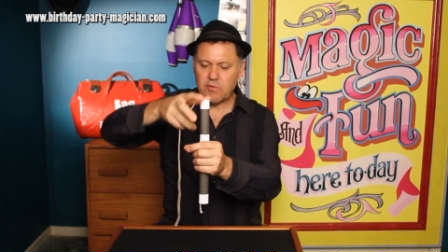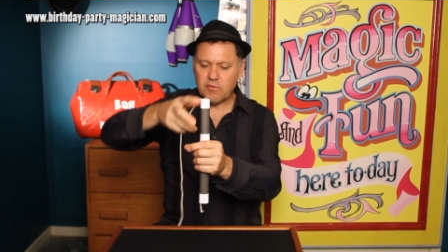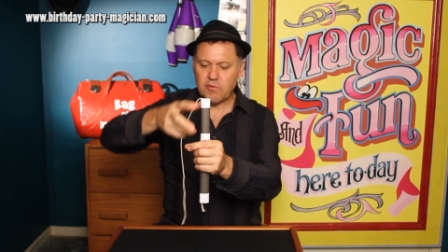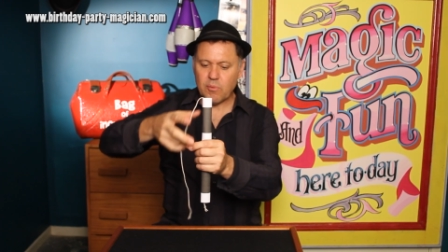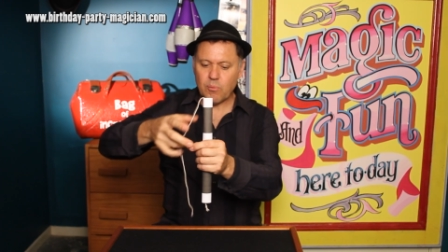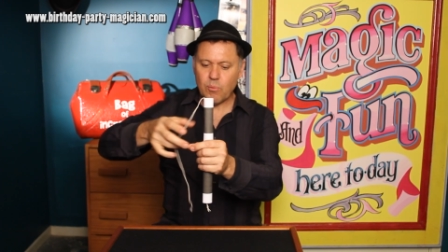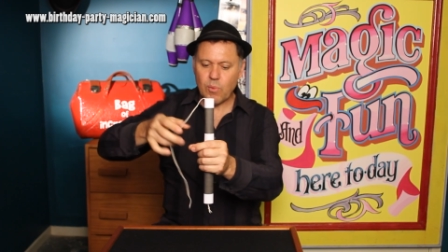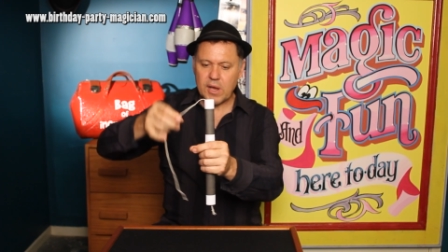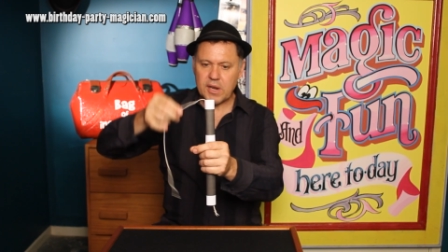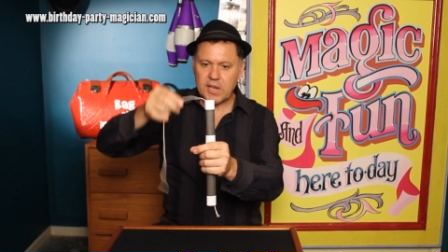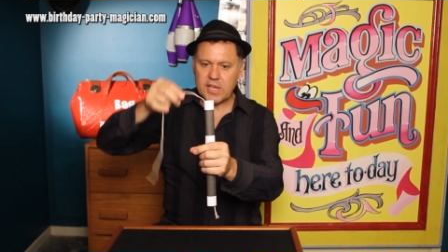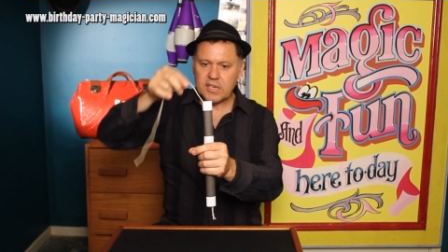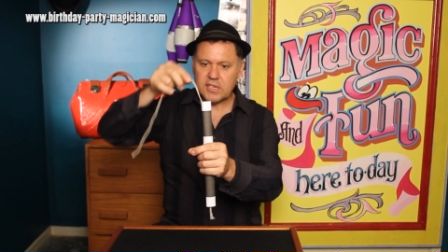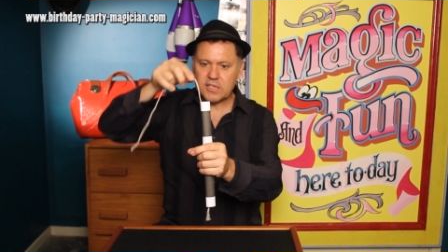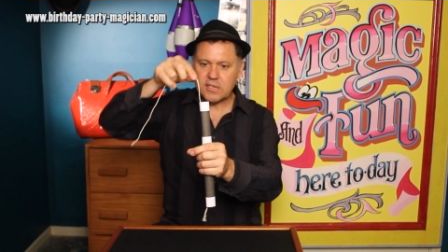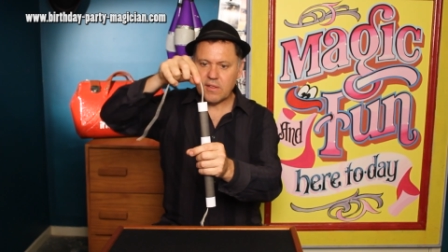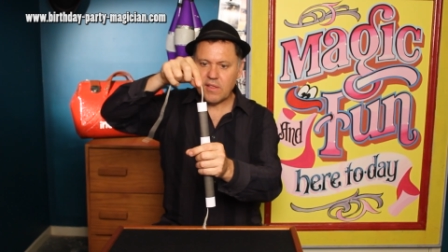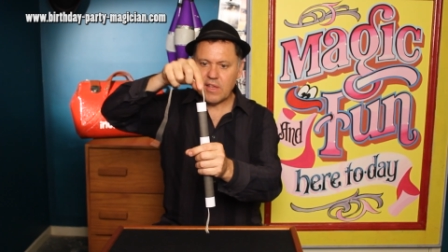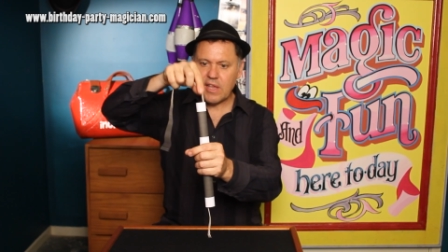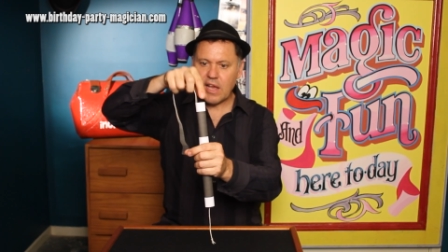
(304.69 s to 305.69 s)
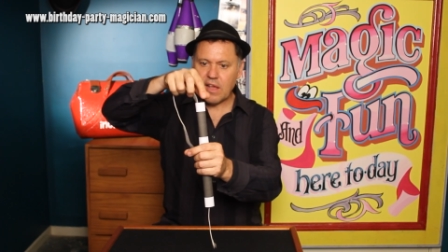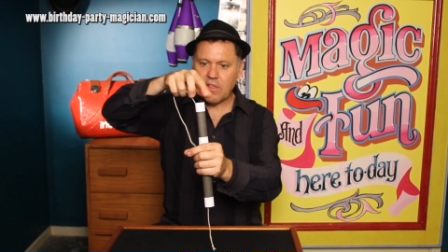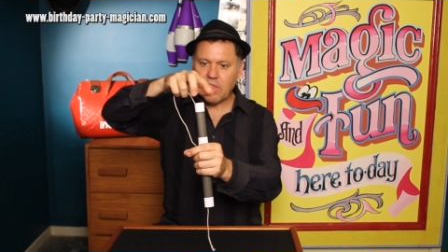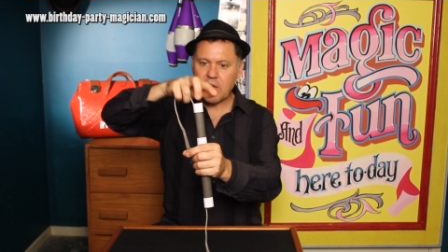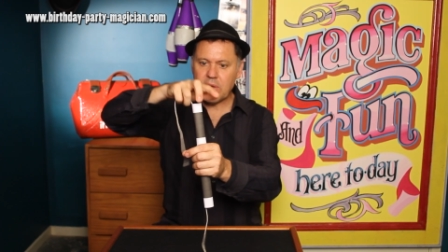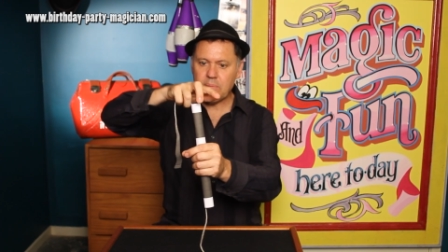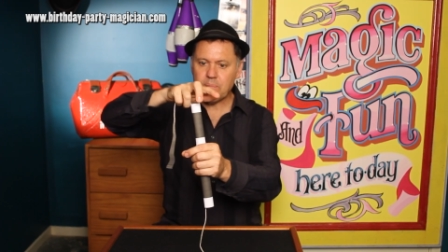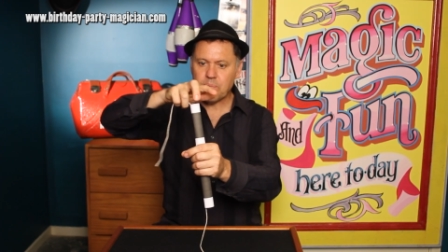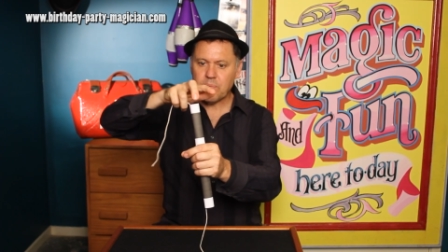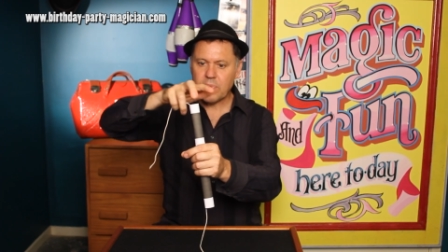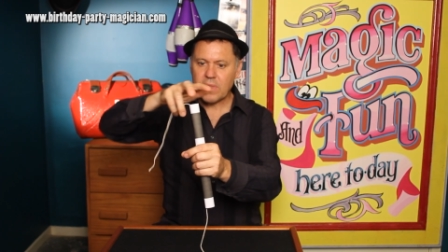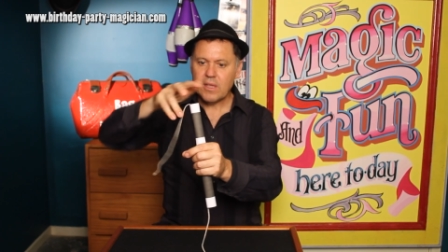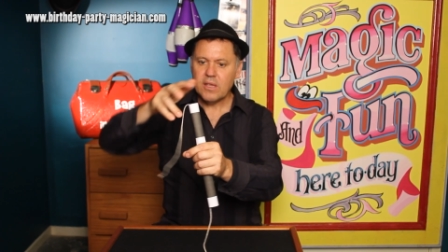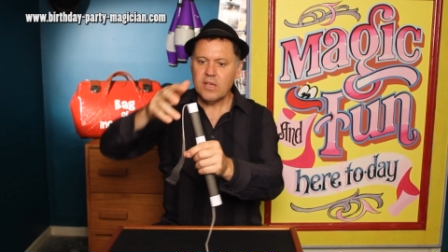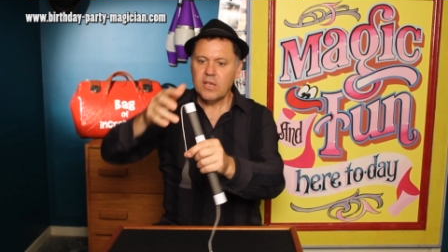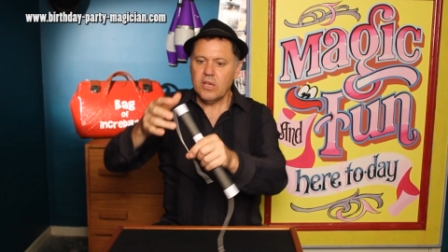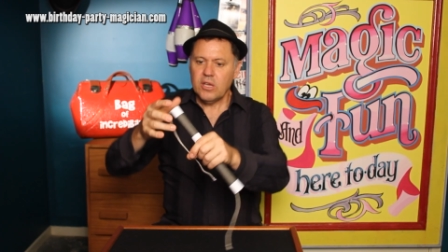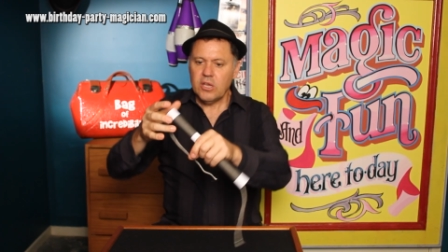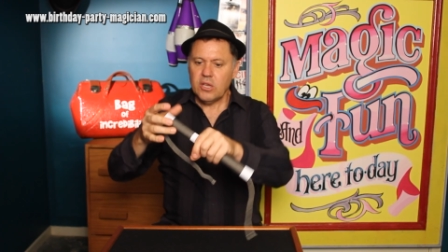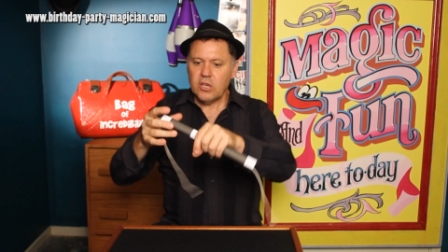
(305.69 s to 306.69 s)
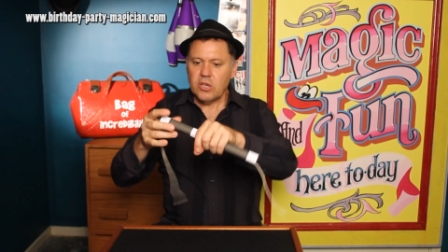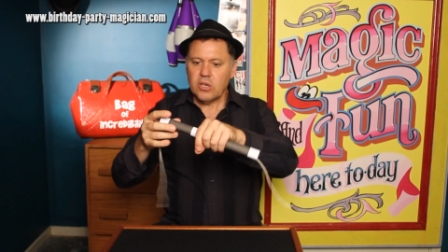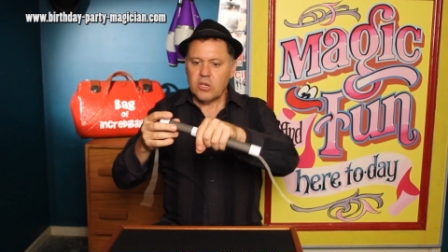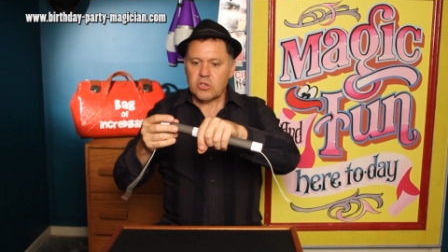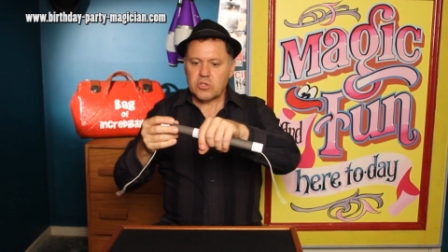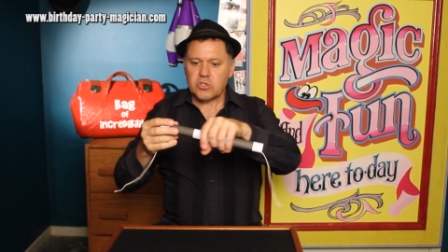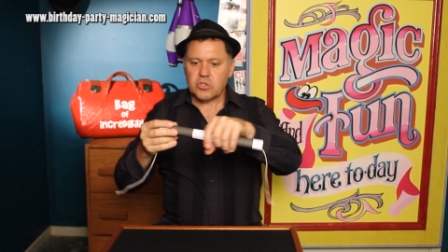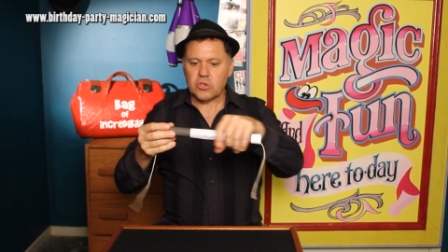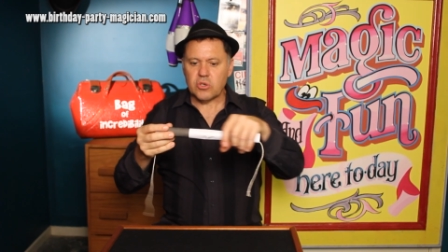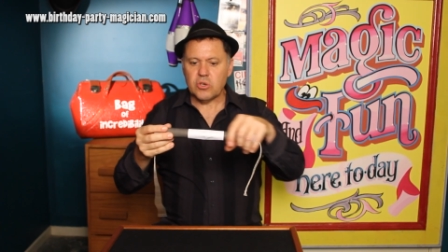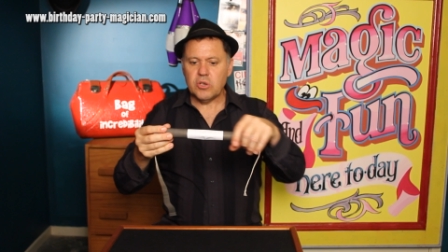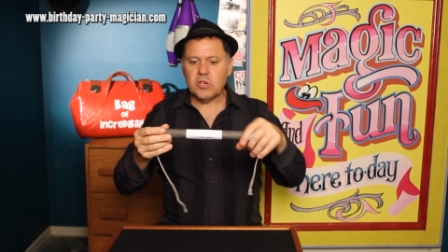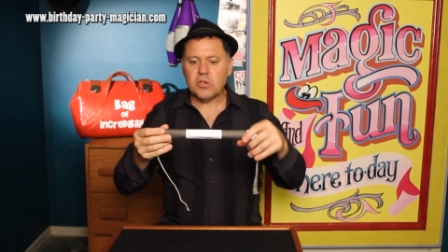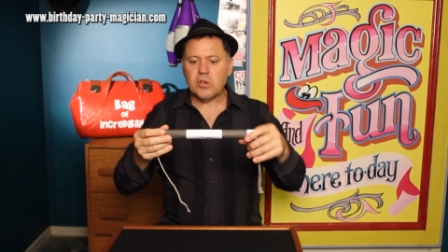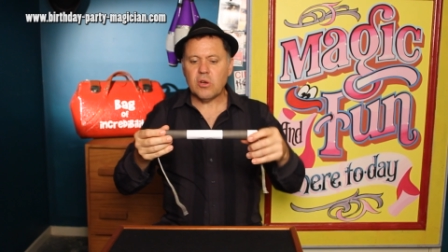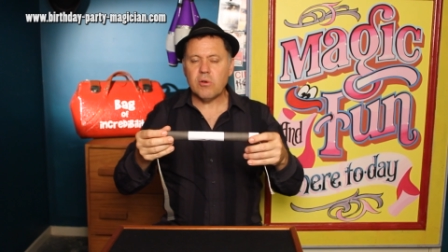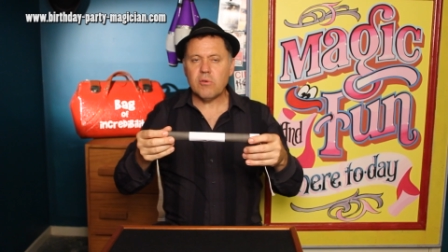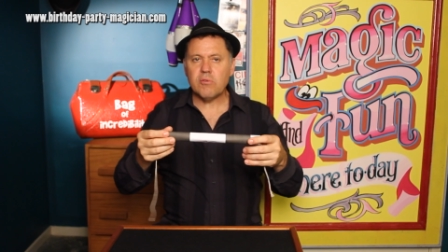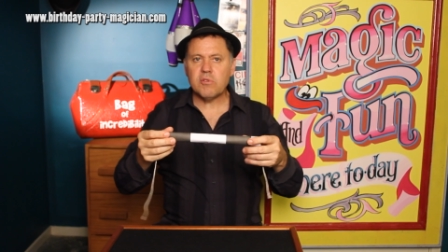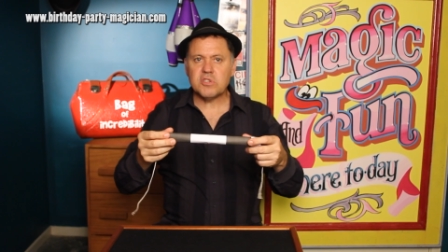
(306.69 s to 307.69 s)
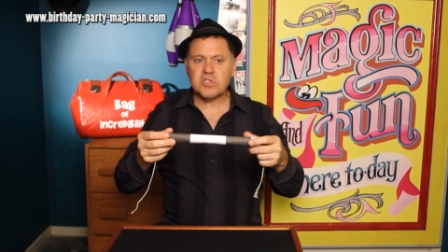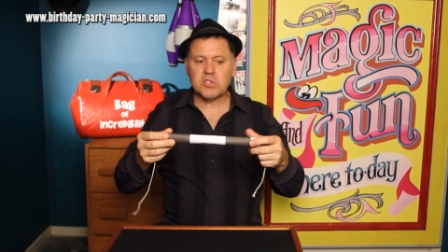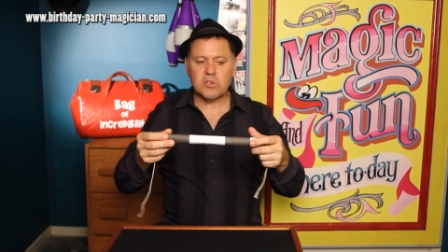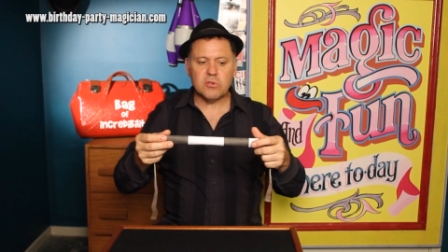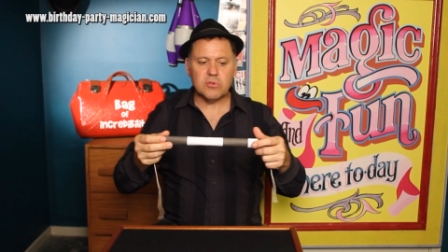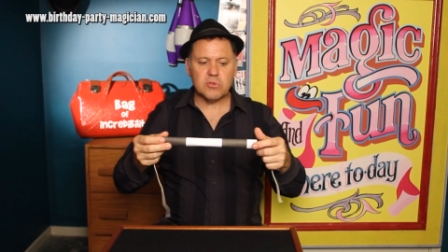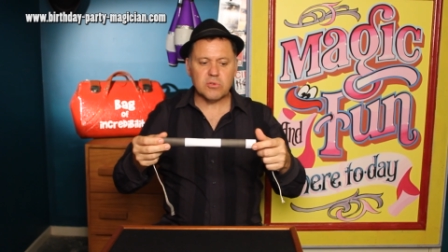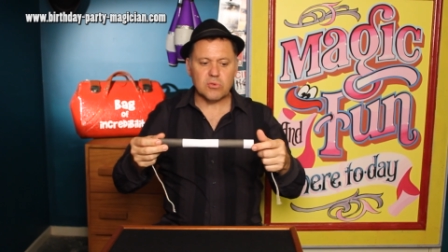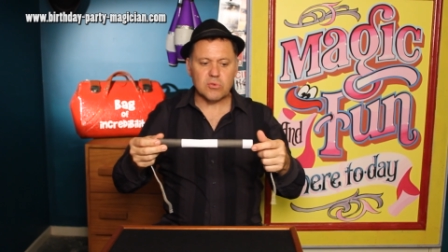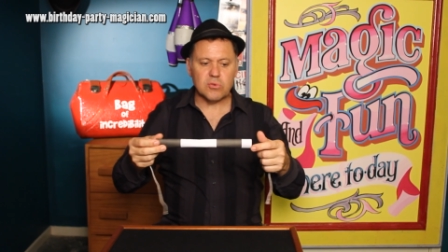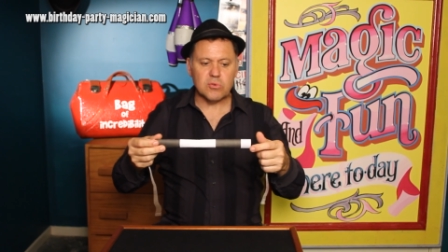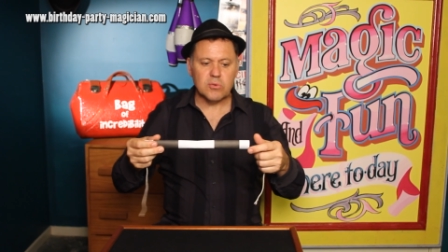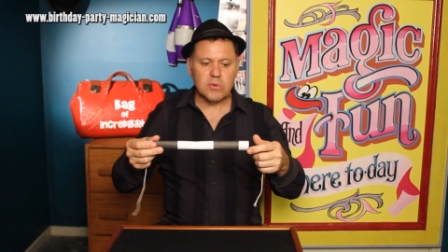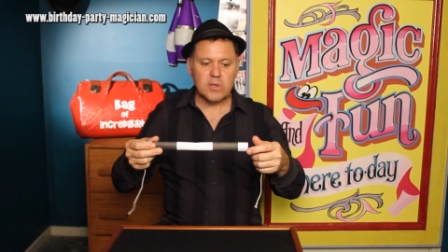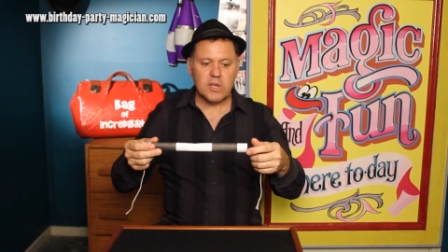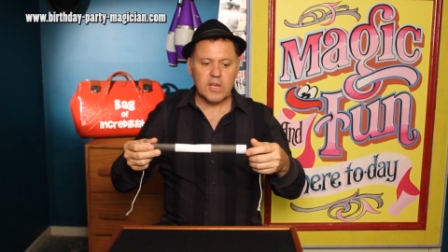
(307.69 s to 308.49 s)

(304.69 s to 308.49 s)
from one end to the other. Turn it horizontal